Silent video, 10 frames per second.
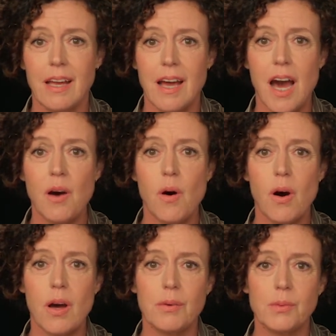how
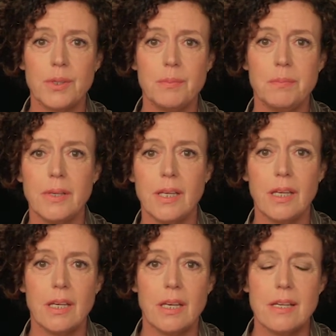odd would it
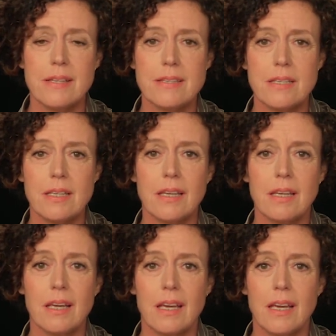be
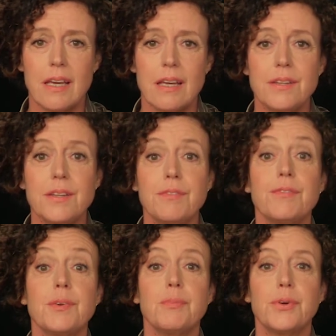seeing a
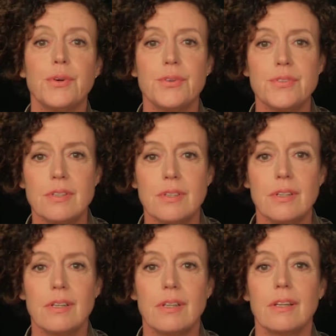different person
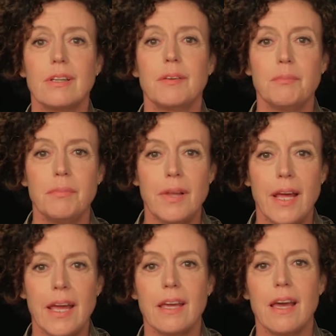
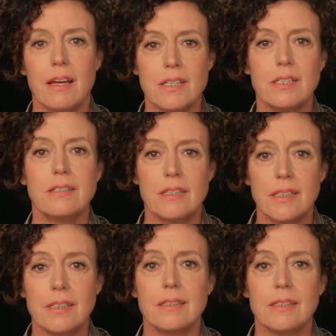playing Ashley
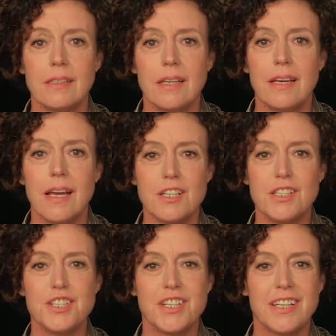Judd?
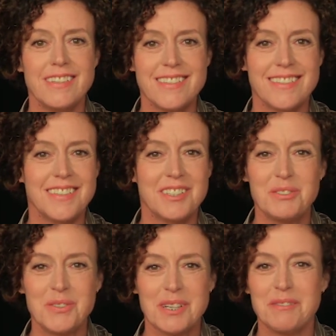Ashley Judd is
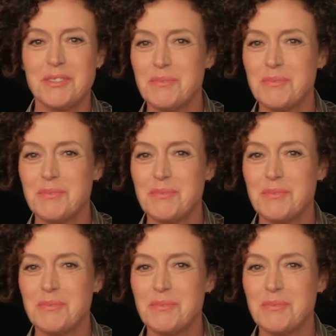one of the